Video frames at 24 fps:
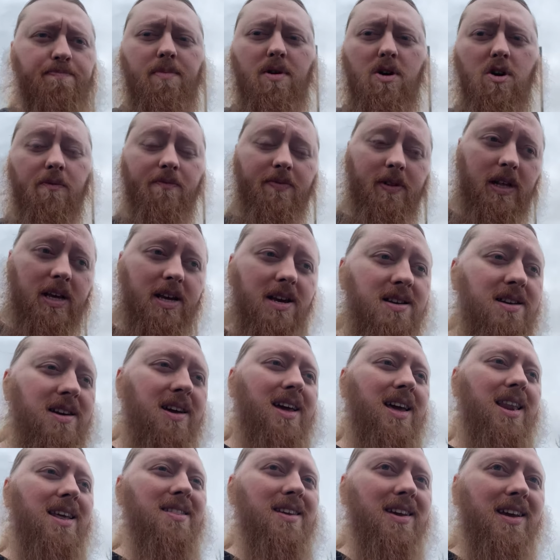hopefully
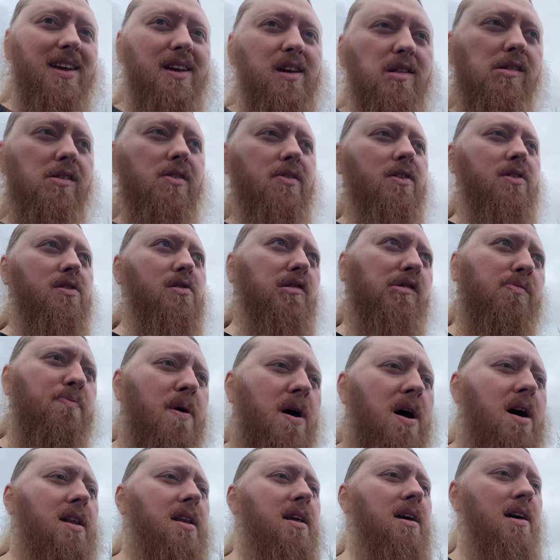getting the keys to the new
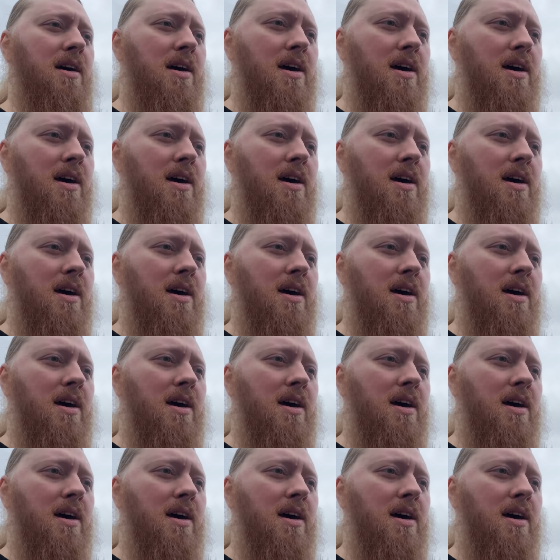spot.